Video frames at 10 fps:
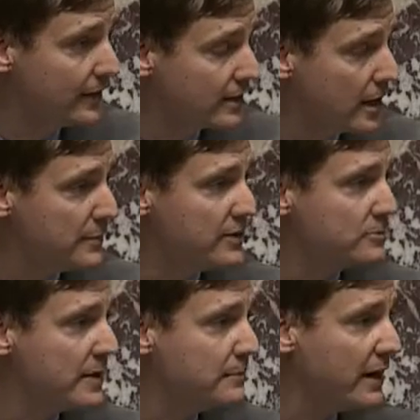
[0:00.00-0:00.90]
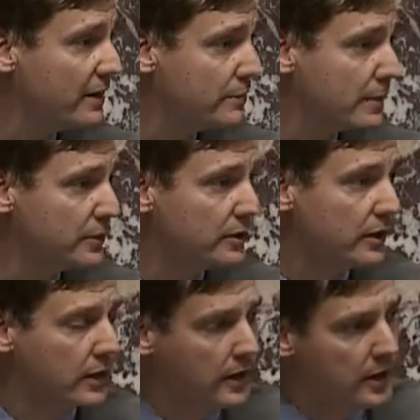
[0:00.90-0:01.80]
comments made by the member
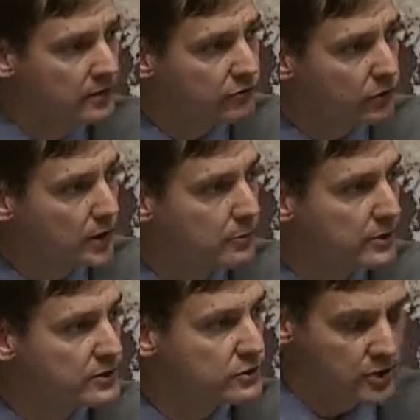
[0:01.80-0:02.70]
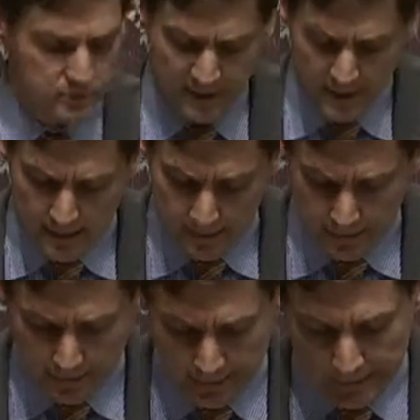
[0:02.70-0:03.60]
for Prince George
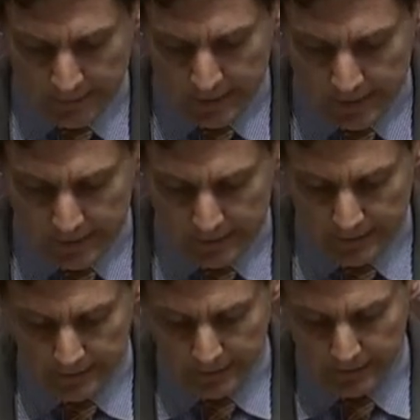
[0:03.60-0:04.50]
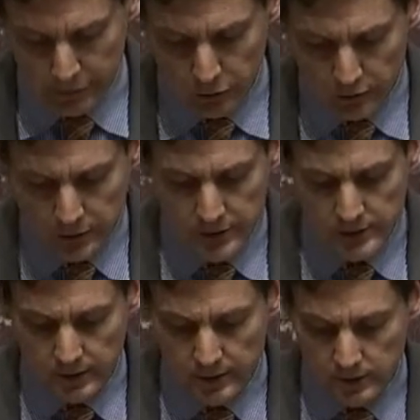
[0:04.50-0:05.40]
Mackenzie earlier,
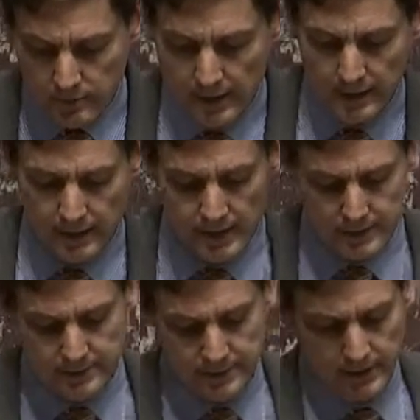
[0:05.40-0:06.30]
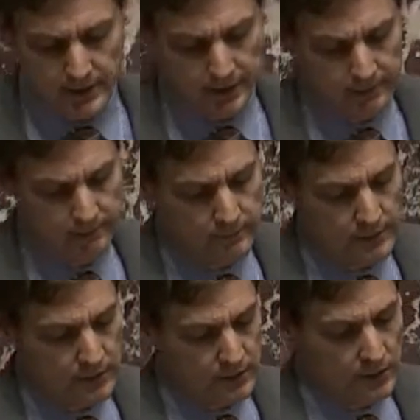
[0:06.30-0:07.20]
to recognize
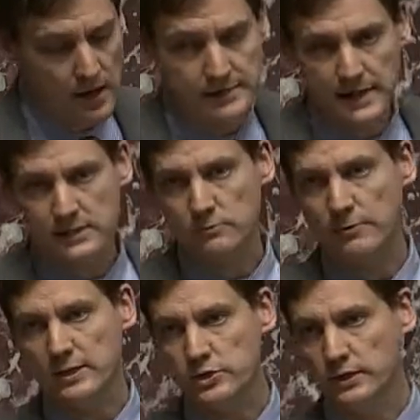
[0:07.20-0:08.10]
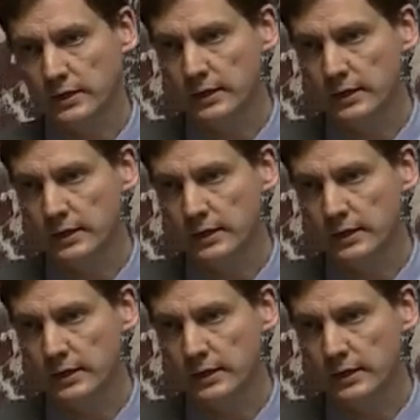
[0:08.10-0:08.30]
the context in which